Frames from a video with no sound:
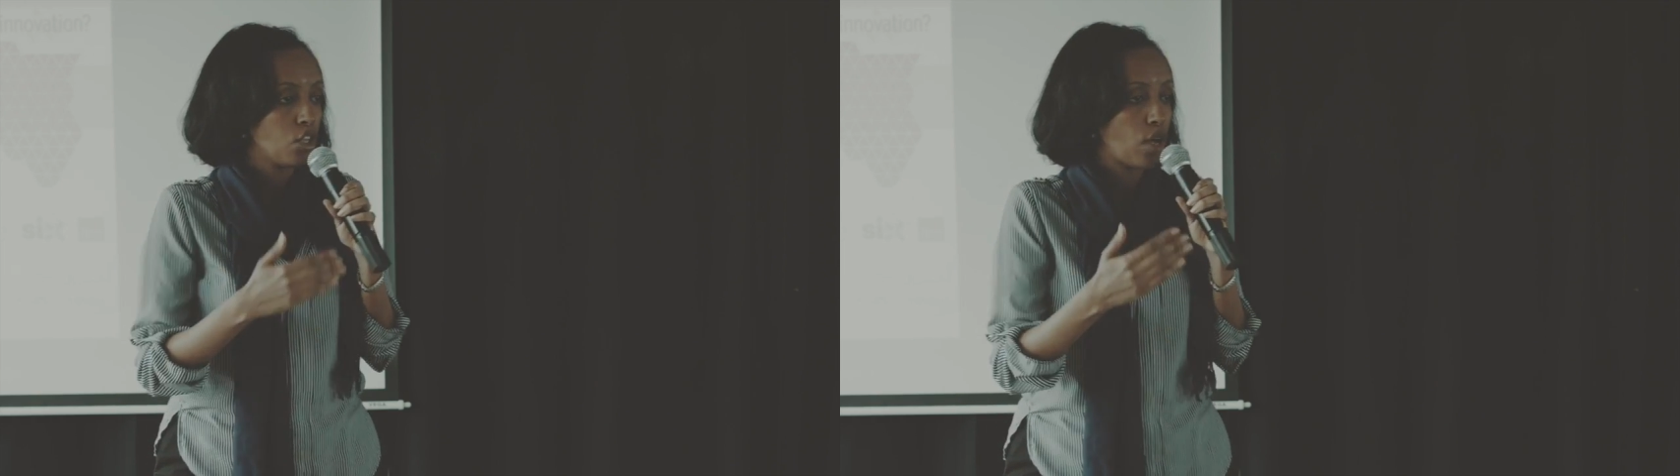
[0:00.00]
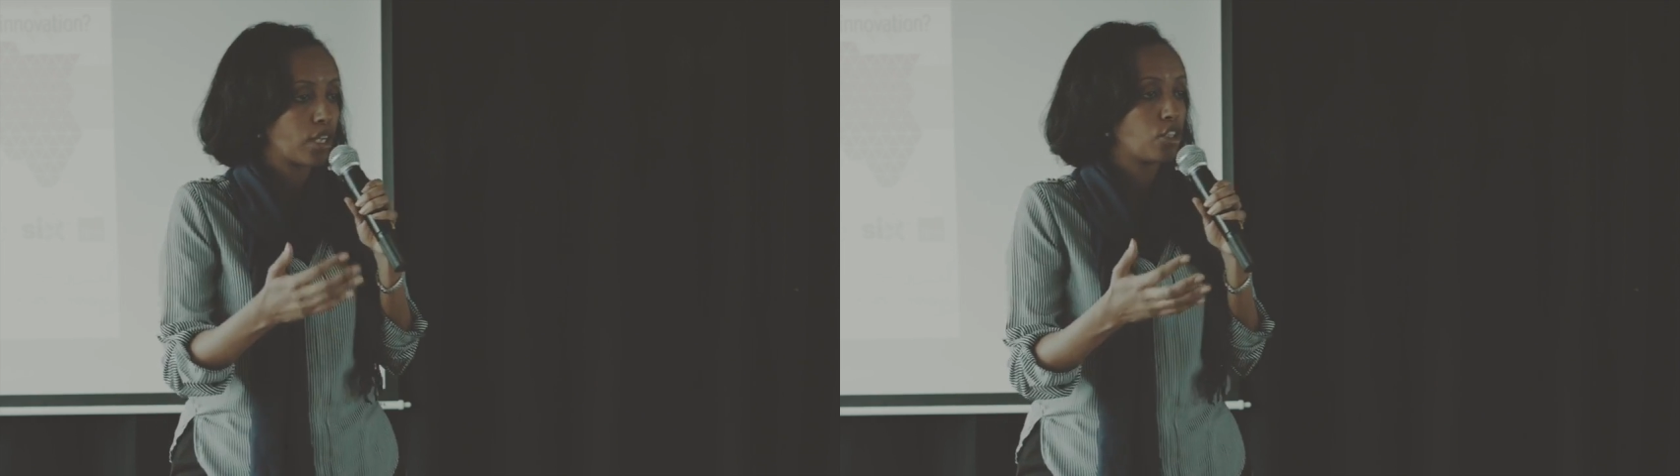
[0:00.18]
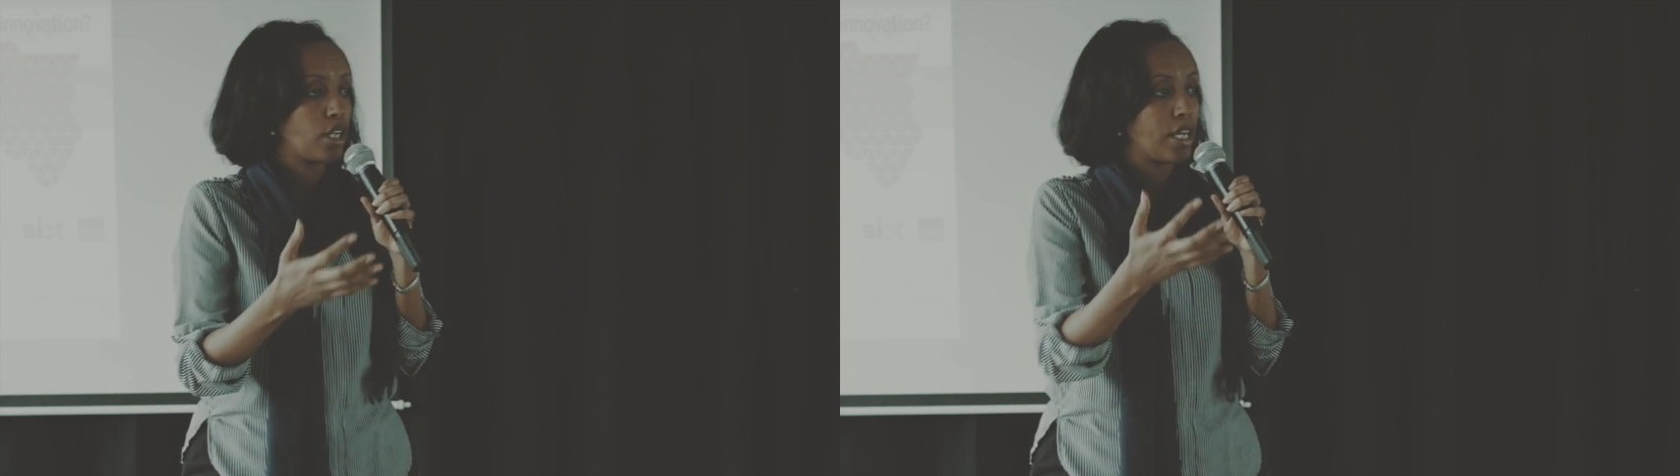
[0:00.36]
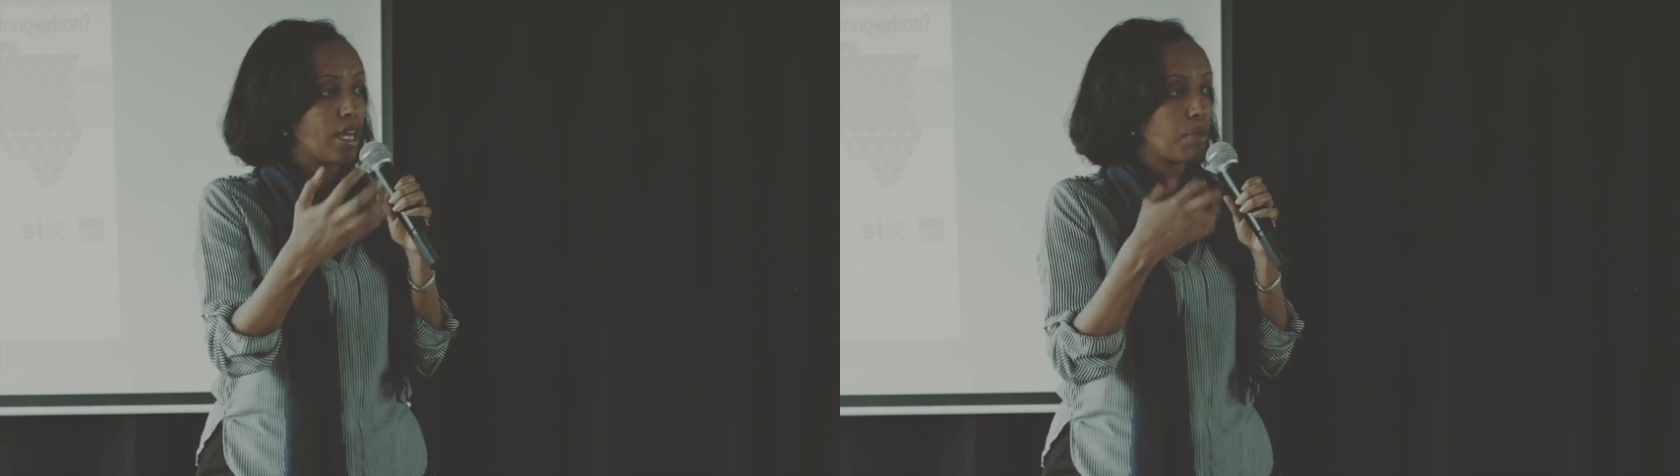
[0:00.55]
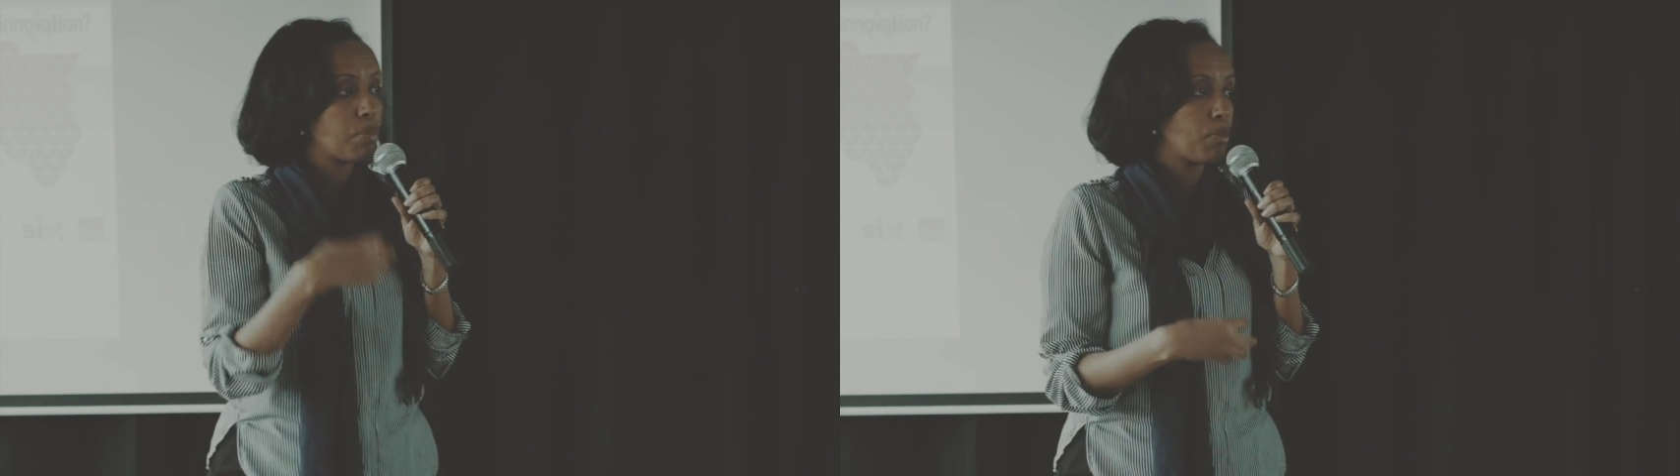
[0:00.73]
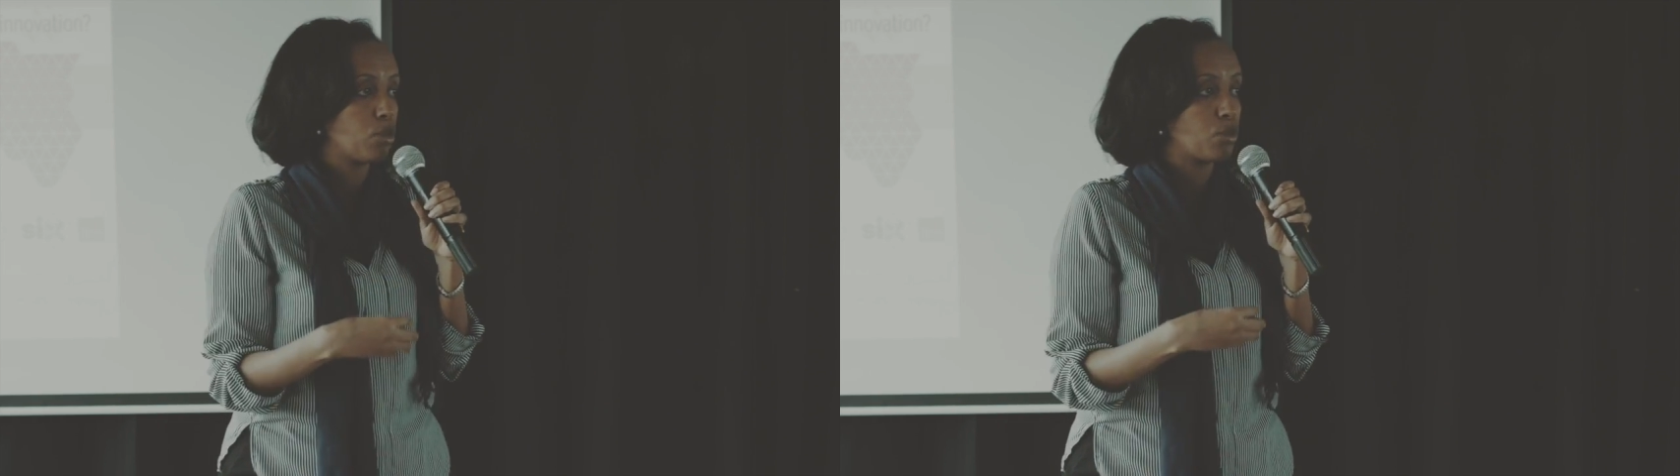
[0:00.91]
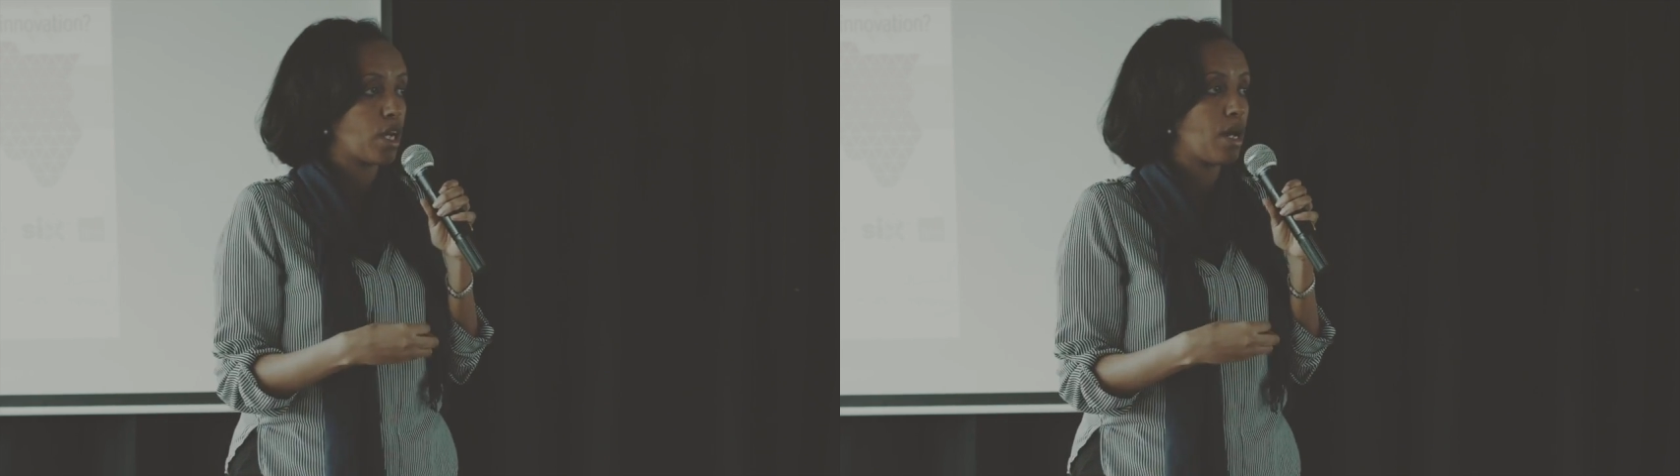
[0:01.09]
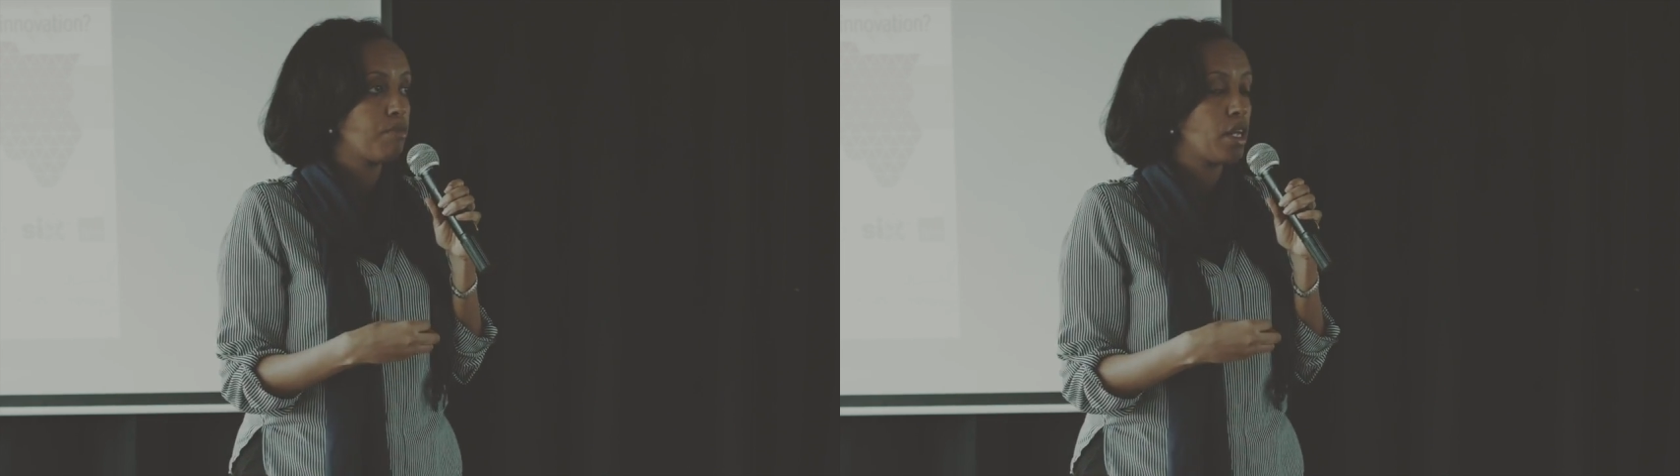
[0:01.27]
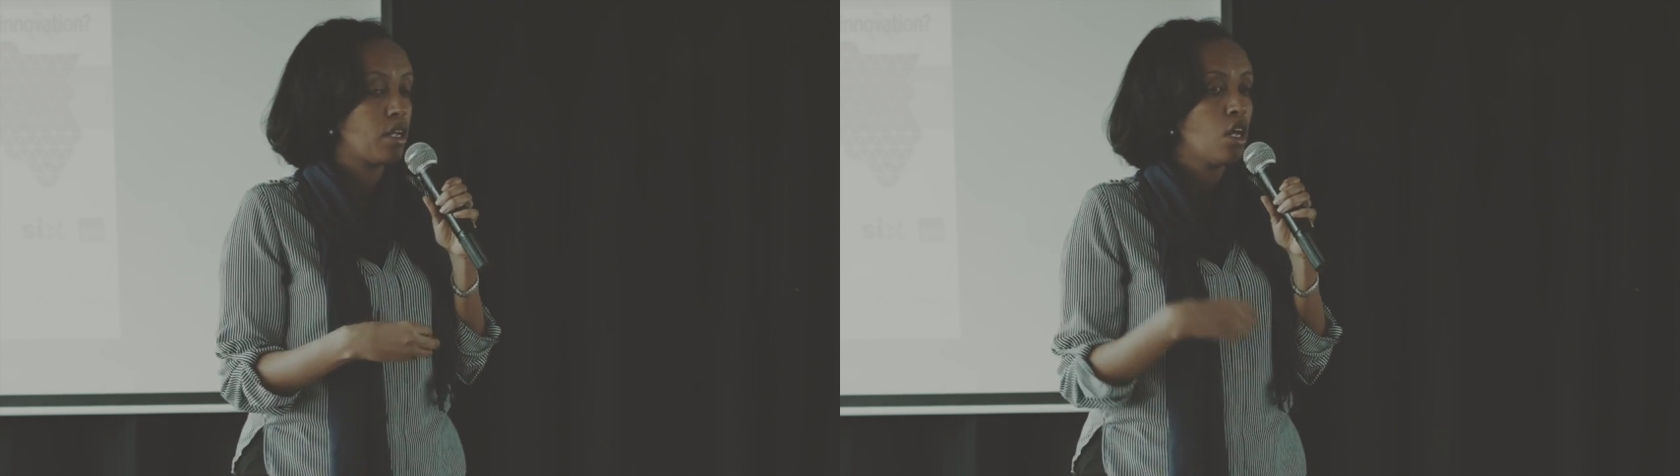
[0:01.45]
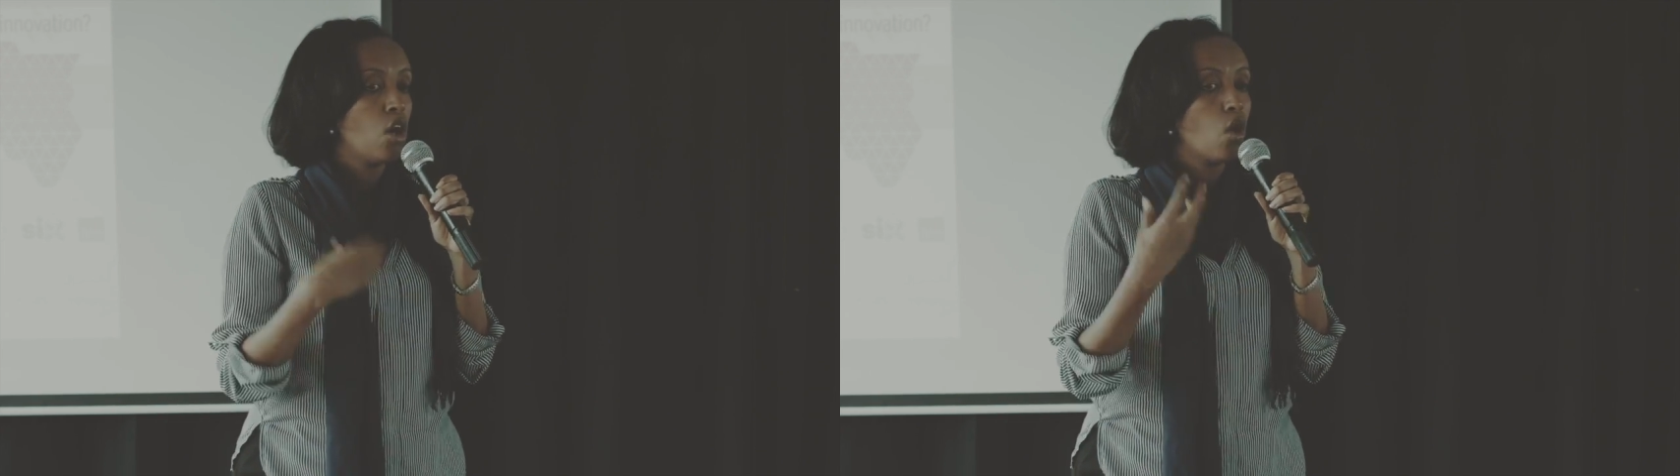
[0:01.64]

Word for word: to actually get people to come in,